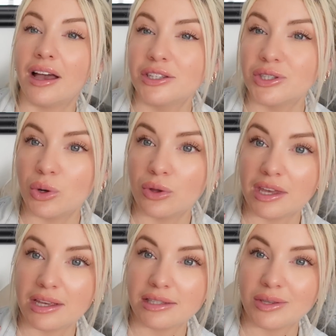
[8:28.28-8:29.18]
I saw
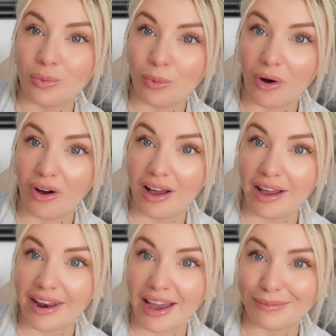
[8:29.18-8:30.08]
this. What
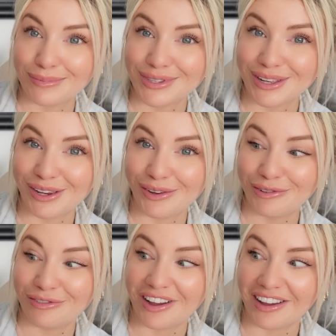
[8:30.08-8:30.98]
an absolute
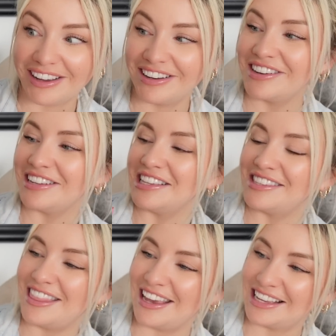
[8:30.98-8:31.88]
find is
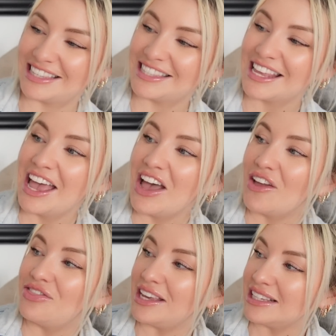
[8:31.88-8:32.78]
this.
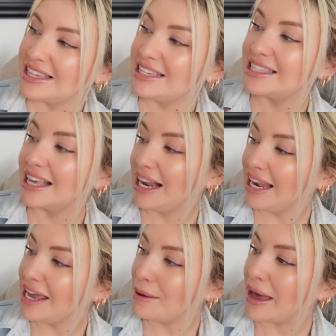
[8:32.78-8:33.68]
This is the
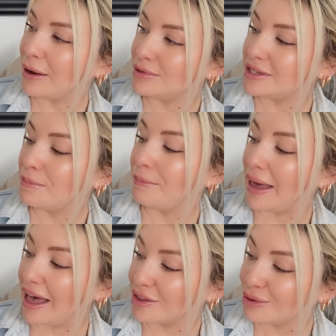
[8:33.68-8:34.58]
Clear Mount
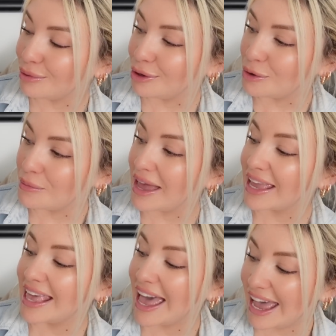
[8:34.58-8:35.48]
bathroom
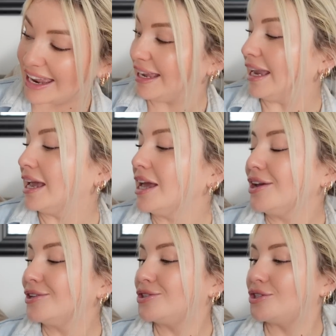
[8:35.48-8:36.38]
caddy.
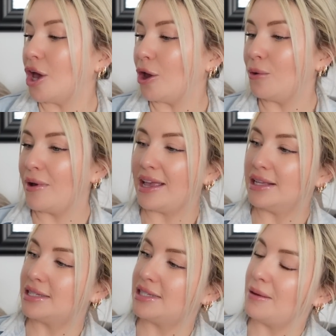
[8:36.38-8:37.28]
So
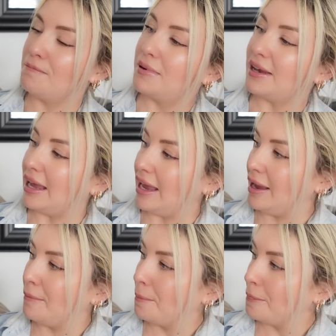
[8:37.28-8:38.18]
it simply